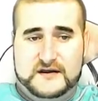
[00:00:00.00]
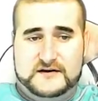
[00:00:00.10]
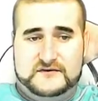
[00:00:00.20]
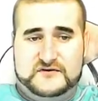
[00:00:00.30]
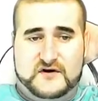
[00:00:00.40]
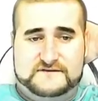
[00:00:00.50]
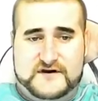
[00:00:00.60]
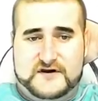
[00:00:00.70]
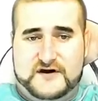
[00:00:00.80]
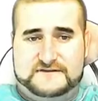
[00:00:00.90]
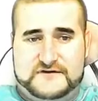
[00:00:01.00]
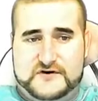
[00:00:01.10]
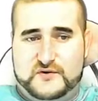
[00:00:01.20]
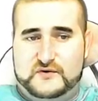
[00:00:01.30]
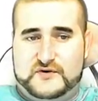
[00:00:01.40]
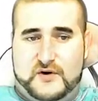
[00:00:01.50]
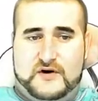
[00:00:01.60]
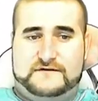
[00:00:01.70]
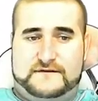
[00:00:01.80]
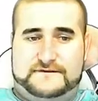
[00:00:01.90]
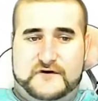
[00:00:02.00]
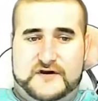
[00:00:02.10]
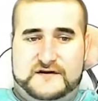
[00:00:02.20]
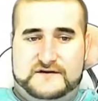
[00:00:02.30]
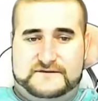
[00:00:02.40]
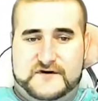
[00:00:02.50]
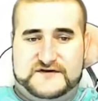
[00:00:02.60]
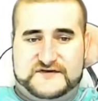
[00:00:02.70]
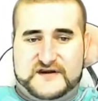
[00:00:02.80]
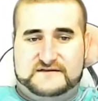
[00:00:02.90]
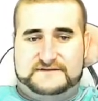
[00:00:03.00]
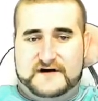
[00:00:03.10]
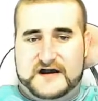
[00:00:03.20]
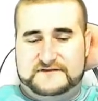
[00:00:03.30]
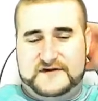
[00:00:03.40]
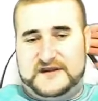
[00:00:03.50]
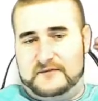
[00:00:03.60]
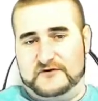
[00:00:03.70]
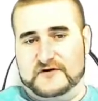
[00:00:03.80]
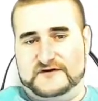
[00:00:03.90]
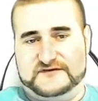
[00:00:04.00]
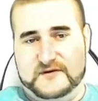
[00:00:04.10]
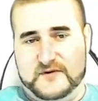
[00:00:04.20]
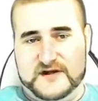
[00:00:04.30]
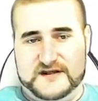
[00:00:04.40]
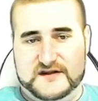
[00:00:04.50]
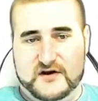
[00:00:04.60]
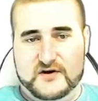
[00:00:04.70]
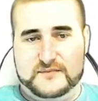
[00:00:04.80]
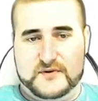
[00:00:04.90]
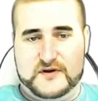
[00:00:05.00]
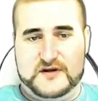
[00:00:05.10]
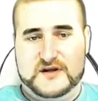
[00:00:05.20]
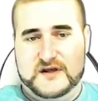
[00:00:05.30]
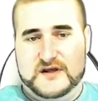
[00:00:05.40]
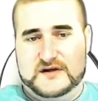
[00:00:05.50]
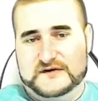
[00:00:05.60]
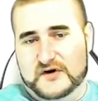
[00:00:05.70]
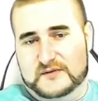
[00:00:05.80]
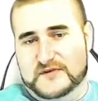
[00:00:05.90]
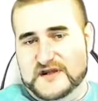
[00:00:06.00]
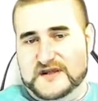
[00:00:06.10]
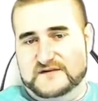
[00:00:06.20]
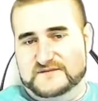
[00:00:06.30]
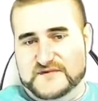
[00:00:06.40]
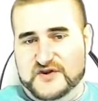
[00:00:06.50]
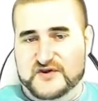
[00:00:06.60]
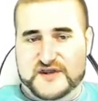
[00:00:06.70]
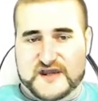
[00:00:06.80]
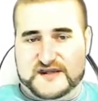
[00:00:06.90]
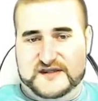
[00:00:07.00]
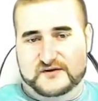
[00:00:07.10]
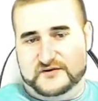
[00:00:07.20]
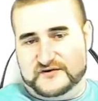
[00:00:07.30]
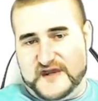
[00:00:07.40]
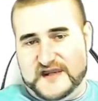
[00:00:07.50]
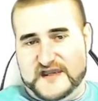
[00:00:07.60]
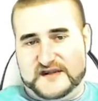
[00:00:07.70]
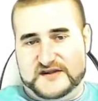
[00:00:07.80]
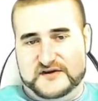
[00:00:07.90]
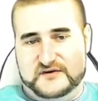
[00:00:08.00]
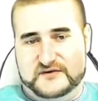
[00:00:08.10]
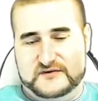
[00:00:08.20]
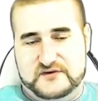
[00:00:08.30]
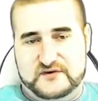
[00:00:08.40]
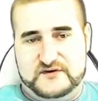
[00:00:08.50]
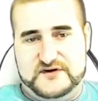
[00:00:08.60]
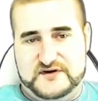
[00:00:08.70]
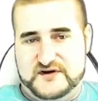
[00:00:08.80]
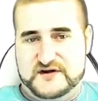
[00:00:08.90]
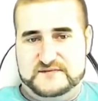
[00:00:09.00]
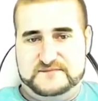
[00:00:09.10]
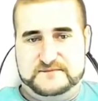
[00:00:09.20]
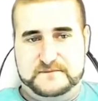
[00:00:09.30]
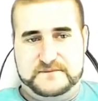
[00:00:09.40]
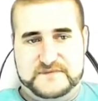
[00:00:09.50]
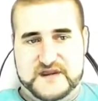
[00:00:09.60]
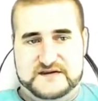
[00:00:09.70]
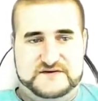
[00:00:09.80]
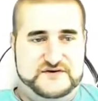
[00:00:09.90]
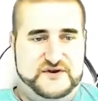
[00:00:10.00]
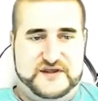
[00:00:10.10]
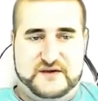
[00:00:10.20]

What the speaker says: not very often you'll go over 30-second fight. If you come across someone in the open, normally you get killed or they get killed, or you get